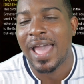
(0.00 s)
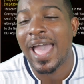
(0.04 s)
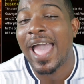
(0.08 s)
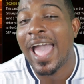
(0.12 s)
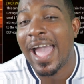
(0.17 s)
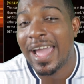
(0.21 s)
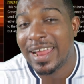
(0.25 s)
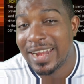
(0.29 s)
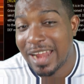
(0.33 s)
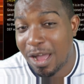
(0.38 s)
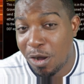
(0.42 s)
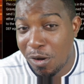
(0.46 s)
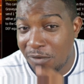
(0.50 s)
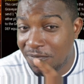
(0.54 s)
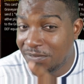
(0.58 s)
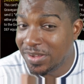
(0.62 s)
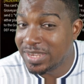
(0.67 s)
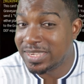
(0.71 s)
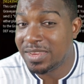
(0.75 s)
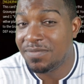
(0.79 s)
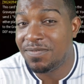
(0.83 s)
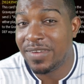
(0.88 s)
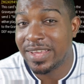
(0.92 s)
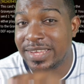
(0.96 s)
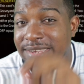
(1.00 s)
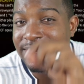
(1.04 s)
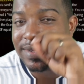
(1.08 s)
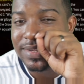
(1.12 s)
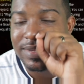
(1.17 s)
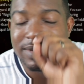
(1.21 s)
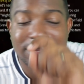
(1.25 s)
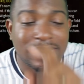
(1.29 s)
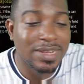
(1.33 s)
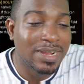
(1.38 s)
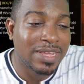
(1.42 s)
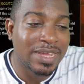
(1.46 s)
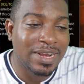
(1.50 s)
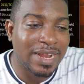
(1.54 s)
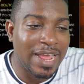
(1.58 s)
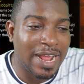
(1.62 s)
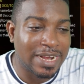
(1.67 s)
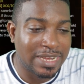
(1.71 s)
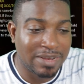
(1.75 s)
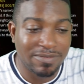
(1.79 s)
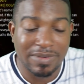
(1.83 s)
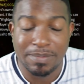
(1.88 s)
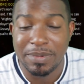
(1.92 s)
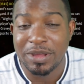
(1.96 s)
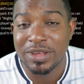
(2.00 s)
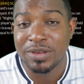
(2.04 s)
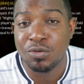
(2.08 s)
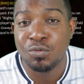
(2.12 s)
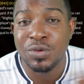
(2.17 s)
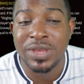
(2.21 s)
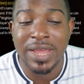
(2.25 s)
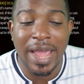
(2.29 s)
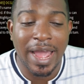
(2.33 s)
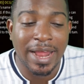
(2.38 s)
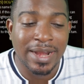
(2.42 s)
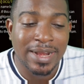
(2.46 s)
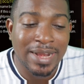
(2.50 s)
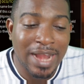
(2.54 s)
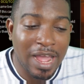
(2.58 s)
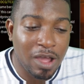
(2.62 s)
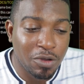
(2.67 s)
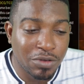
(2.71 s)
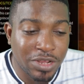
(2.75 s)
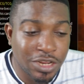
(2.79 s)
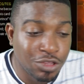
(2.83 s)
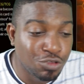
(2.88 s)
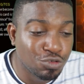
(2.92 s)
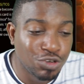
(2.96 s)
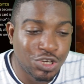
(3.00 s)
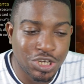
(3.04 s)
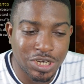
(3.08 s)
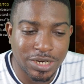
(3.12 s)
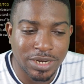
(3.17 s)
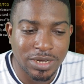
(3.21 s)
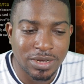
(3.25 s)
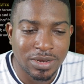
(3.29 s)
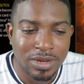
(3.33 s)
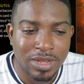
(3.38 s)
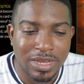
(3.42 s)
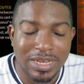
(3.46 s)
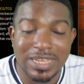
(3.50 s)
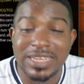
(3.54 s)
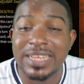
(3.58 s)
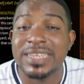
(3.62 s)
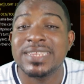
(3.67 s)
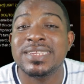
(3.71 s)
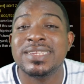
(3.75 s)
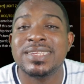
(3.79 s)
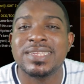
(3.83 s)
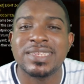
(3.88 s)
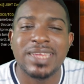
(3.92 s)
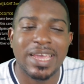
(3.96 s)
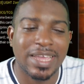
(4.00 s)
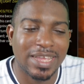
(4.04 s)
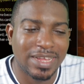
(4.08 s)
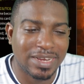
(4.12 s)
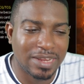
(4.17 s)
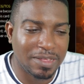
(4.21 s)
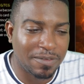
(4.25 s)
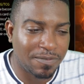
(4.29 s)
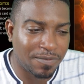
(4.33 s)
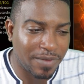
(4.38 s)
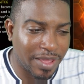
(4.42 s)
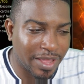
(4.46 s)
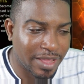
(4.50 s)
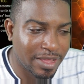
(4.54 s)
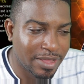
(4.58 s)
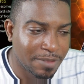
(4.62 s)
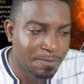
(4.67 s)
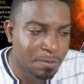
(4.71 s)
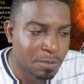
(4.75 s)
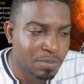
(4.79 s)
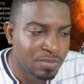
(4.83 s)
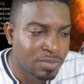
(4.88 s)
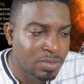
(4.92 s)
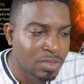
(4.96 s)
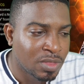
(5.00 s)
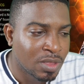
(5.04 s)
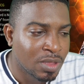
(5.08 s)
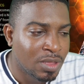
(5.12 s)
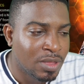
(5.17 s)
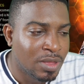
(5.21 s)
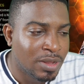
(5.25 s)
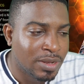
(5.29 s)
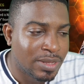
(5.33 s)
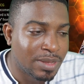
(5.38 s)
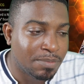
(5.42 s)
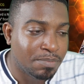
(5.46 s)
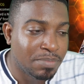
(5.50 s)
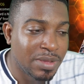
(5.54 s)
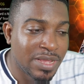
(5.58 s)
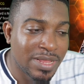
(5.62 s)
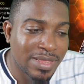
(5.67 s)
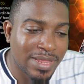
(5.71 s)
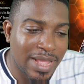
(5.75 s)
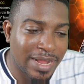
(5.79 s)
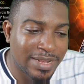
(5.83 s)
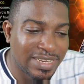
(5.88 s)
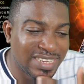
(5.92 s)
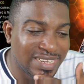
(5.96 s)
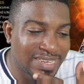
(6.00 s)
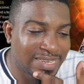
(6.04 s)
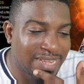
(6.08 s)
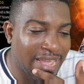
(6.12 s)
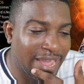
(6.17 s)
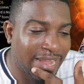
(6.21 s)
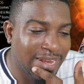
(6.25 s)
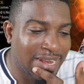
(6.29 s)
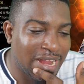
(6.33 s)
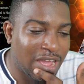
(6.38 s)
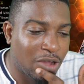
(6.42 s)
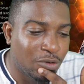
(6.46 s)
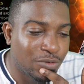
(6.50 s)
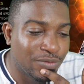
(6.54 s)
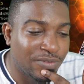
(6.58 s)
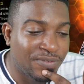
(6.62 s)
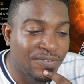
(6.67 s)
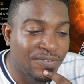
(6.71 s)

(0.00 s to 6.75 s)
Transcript: and our first effect is still gonna activate because we are now in a new chain in a second effect. Being that this guy now